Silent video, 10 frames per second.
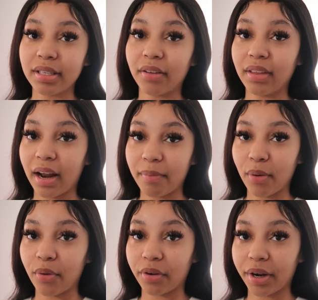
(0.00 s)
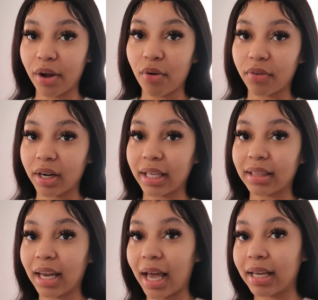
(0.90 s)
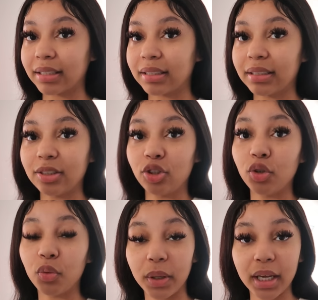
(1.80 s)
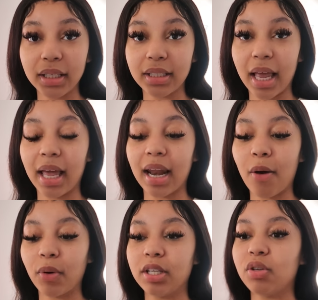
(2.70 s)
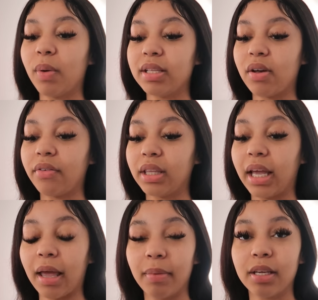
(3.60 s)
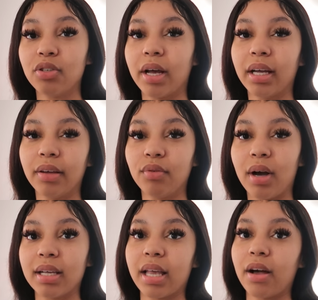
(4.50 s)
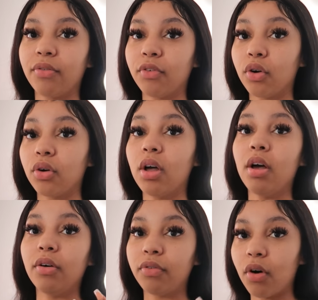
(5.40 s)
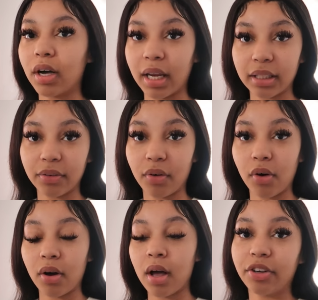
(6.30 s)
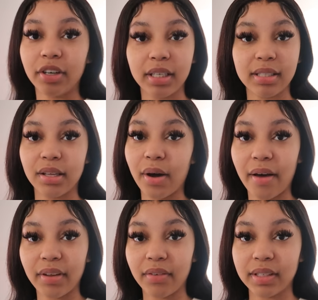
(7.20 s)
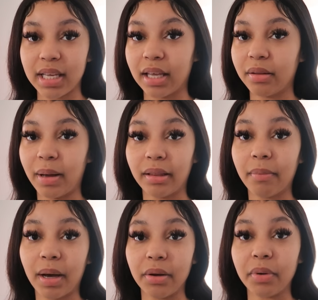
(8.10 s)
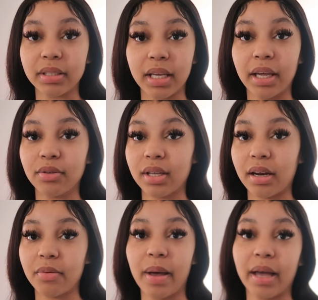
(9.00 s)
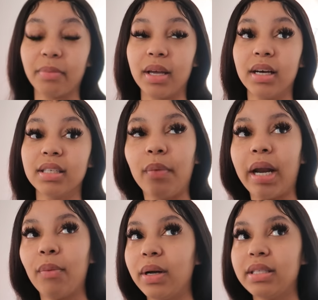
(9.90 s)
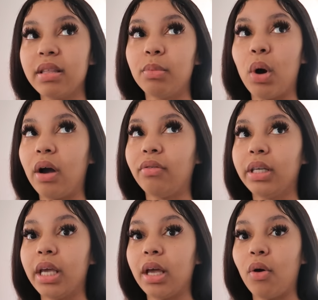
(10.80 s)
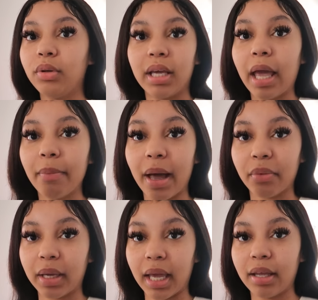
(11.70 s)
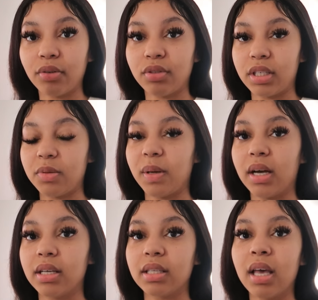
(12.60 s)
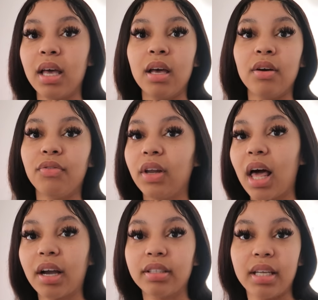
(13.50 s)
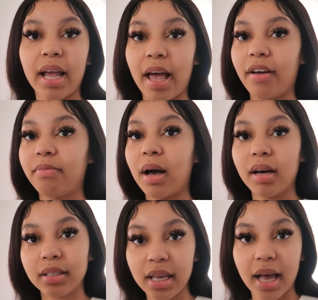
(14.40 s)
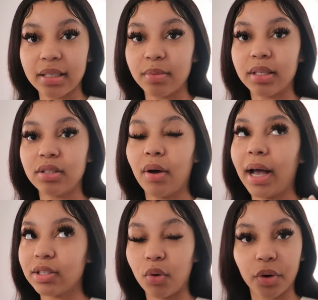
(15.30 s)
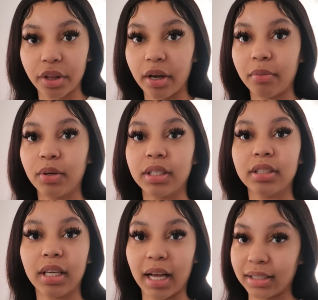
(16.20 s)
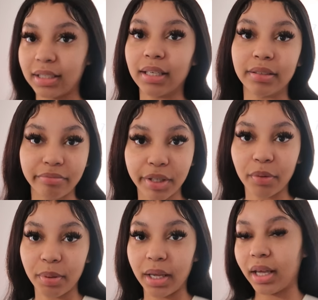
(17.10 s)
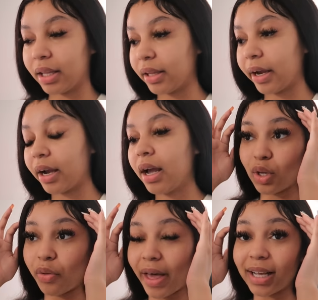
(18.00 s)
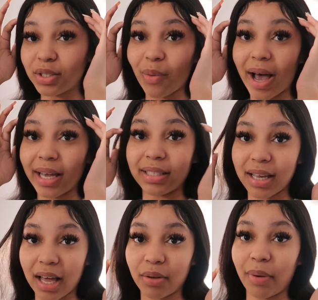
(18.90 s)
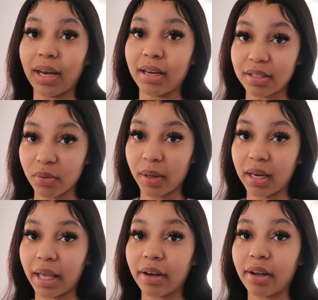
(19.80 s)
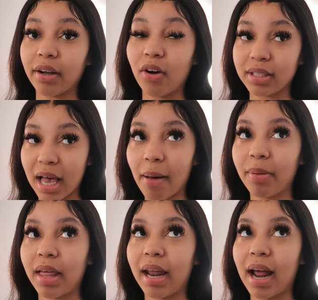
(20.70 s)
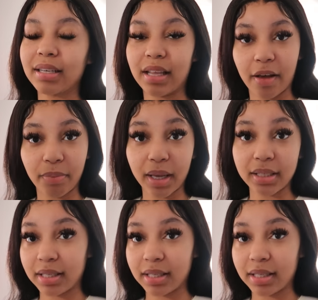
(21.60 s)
the stuff that I've been ordering over like the last two weeks and I wanted to wait till everything came in so I could give you guys like a full Fall Collective haul. Literally still haven't even taken the Bath & Body Works candles out of the bag because when I went to the mall, I really only came back with candles just because Foot Locker didn't have my UGG Tasman, so I had to order them, which, like I said, they'll be in there. So that's why it's Halloween and it's a week later. On top of that, I actually have plans